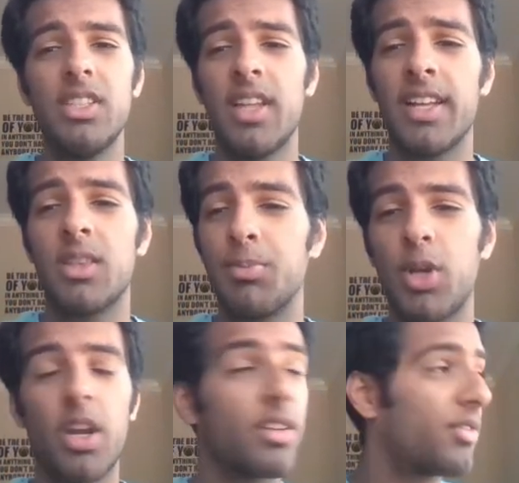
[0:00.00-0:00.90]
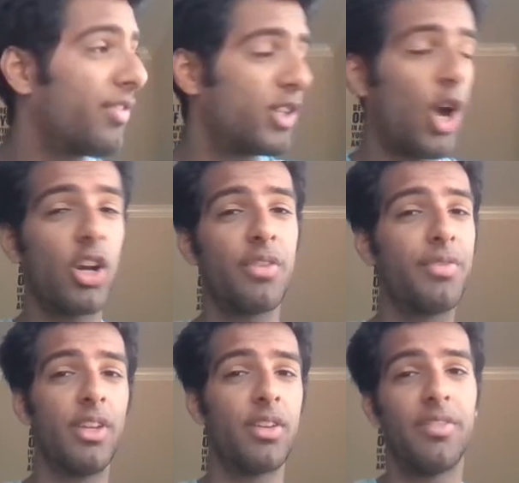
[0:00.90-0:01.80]
like the product
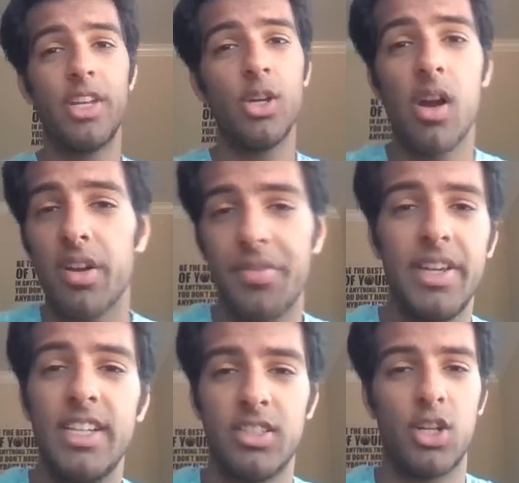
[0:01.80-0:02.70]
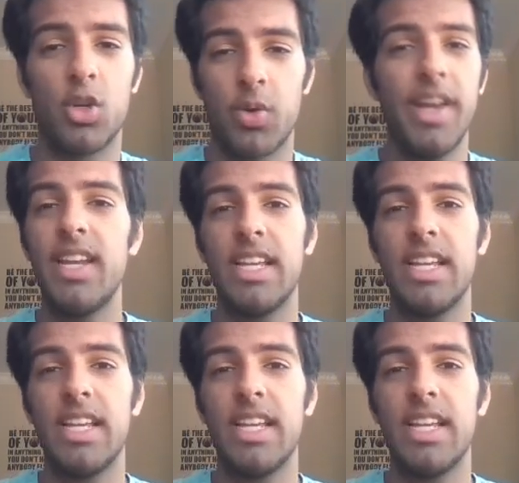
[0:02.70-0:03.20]
photography or videography isn't great.